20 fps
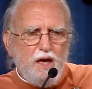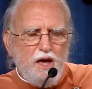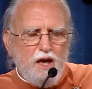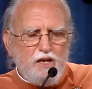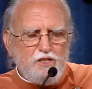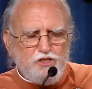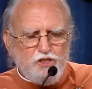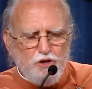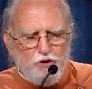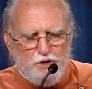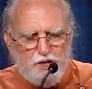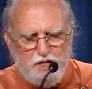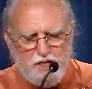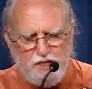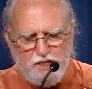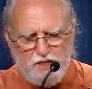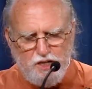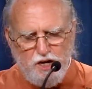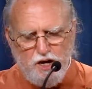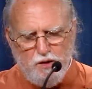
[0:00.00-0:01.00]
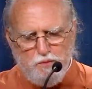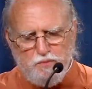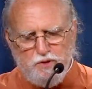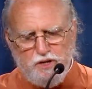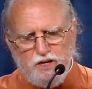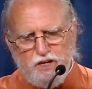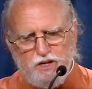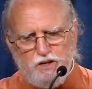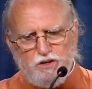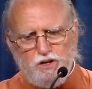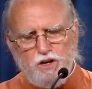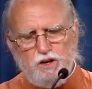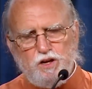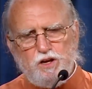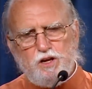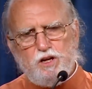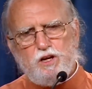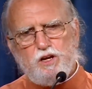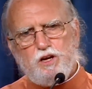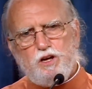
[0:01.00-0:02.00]
And so he can come in
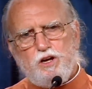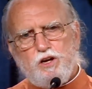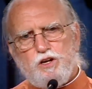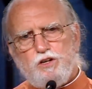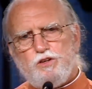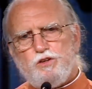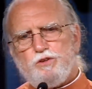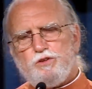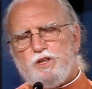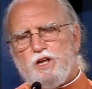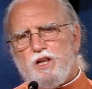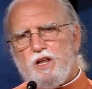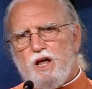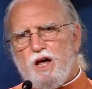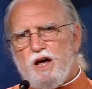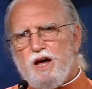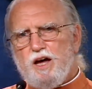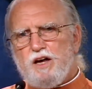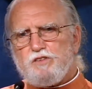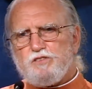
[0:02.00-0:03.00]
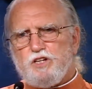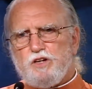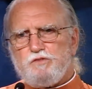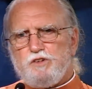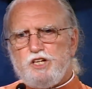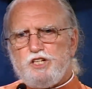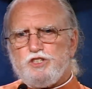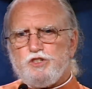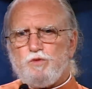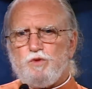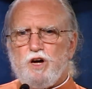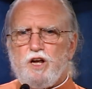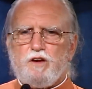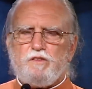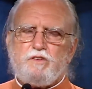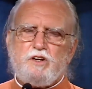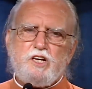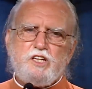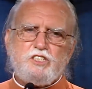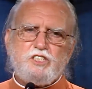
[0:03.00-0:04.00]
to the lives of each one of
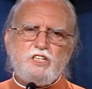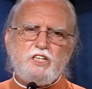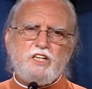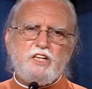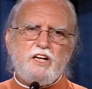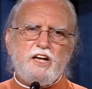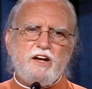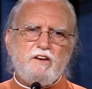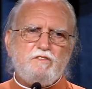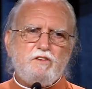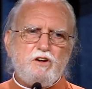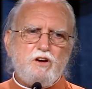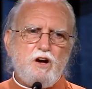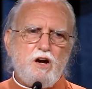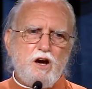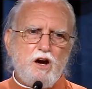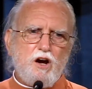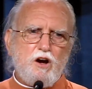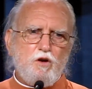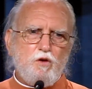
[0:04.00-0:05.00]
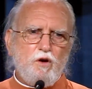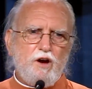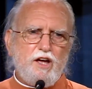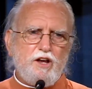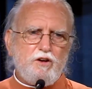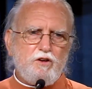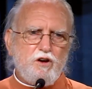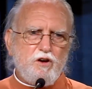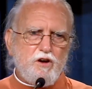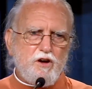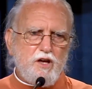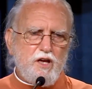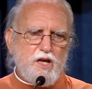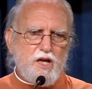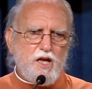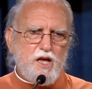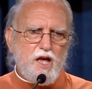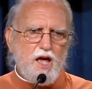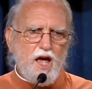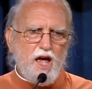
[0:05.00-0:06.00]
us in an ever greater
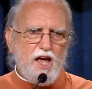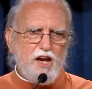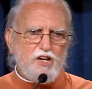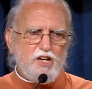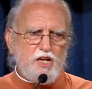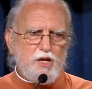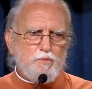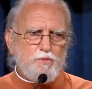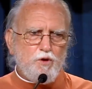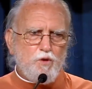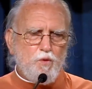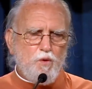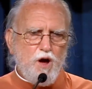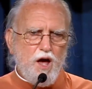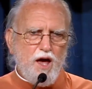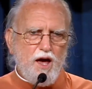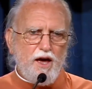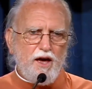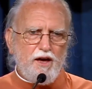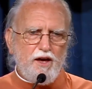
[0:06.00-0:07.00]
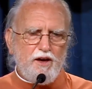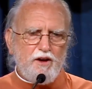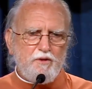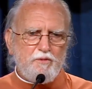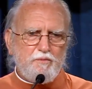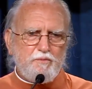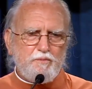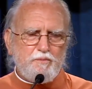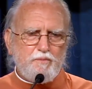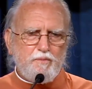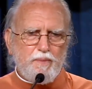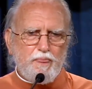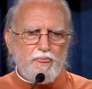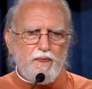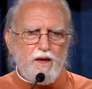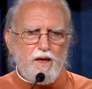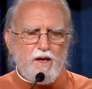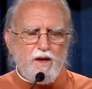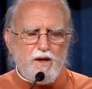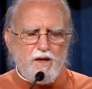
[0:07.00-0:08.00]
and deeper way.
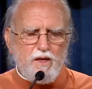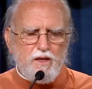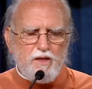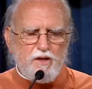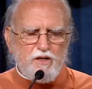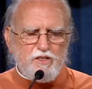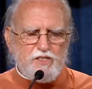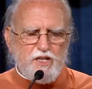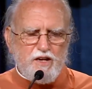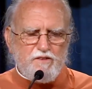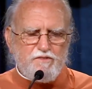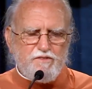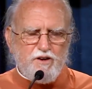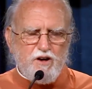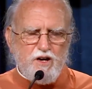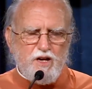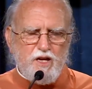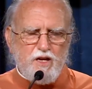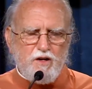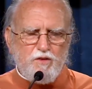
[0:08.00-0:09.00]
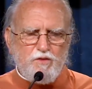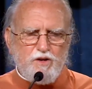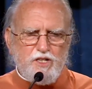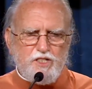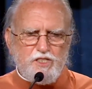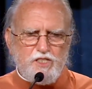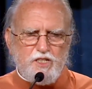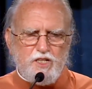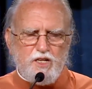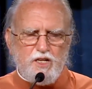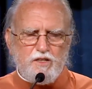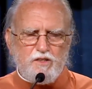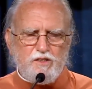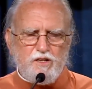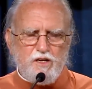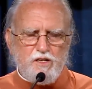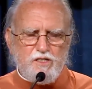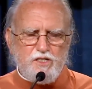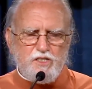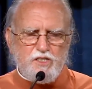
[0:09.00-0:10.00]
There's that very interesting
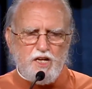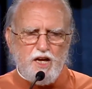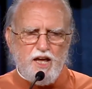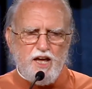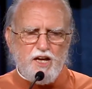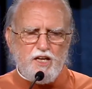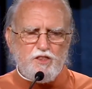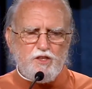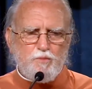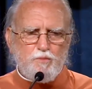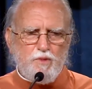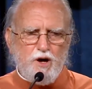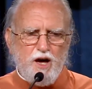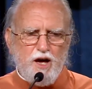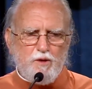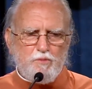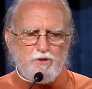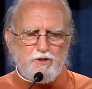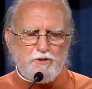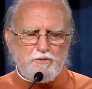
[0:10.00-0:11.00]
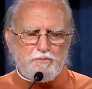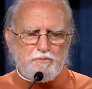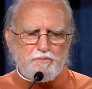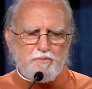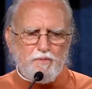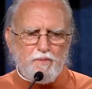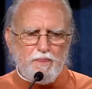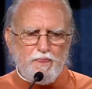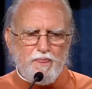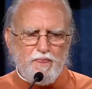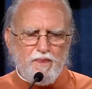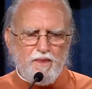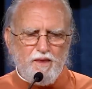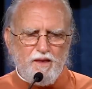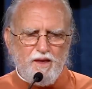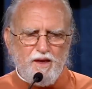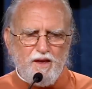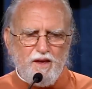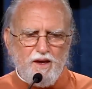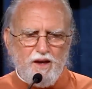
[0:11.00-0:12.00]
saying in the Bible
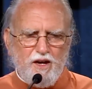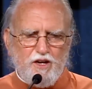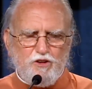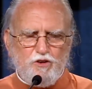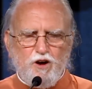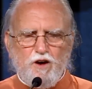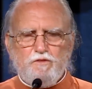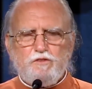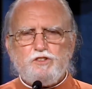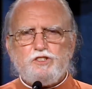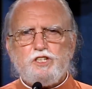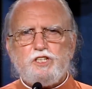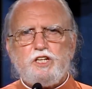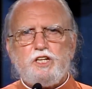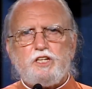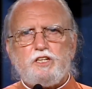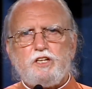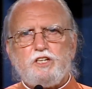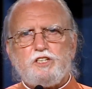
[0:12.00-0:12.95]
and you often see it